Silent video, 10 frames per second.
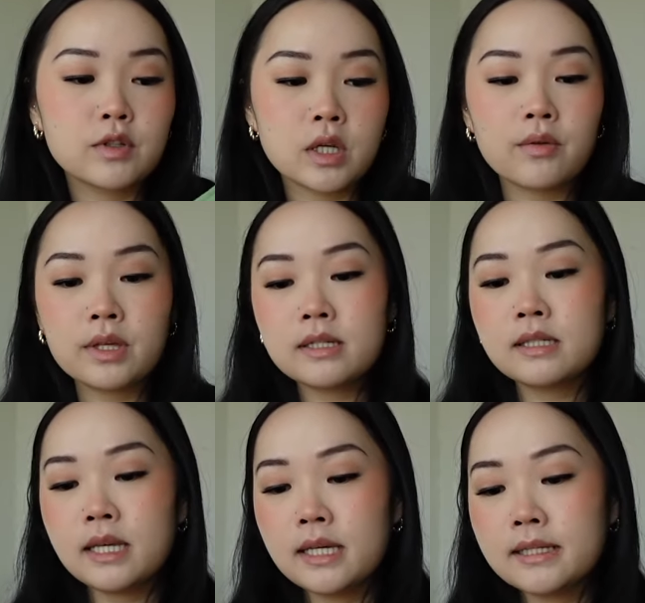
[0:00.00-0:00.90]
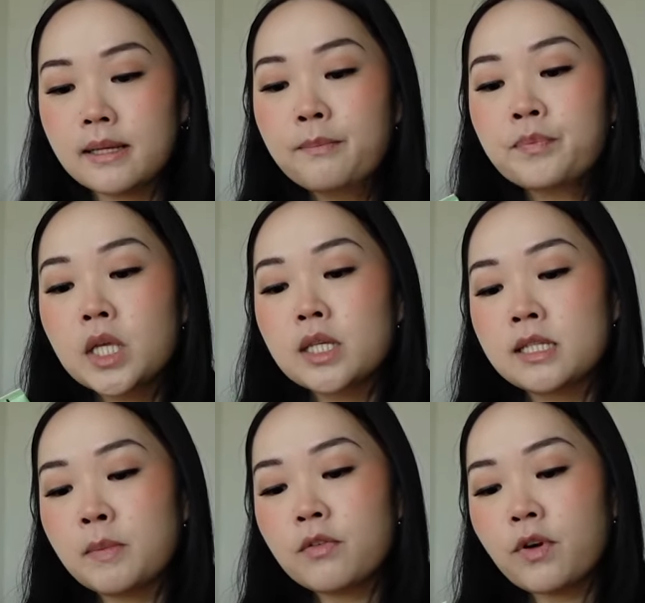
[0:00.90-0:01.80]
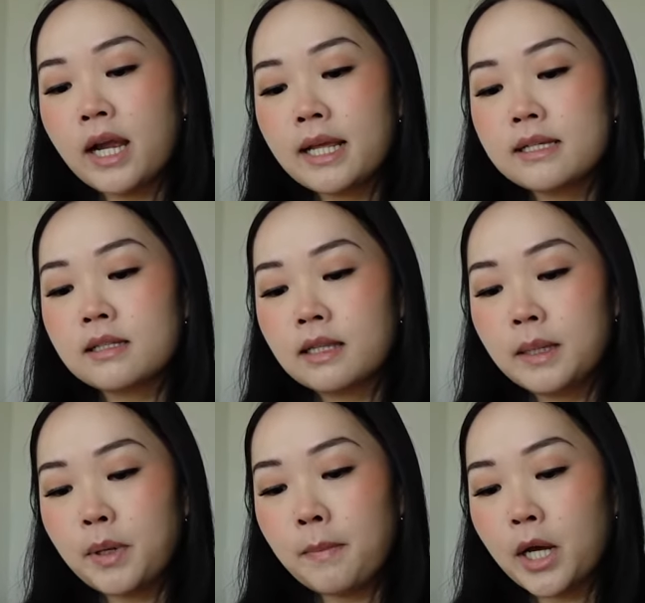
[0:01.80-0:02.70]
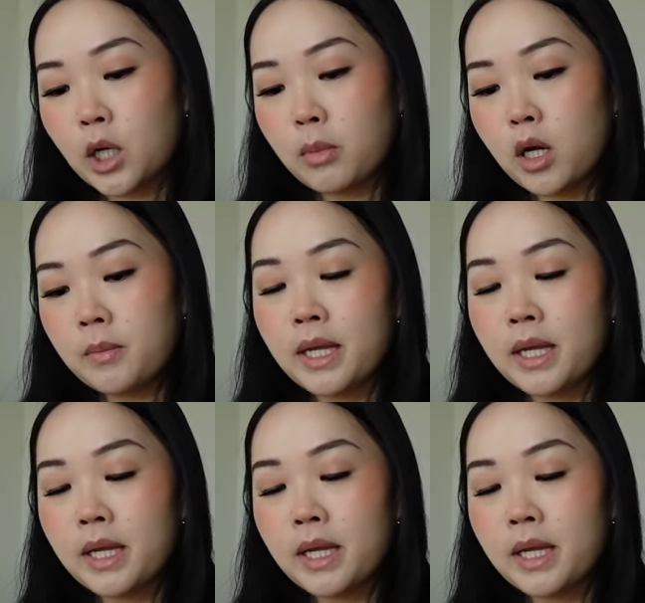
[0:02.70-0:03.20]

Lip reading: So this is the Summer Fridays Lip Butter Balm,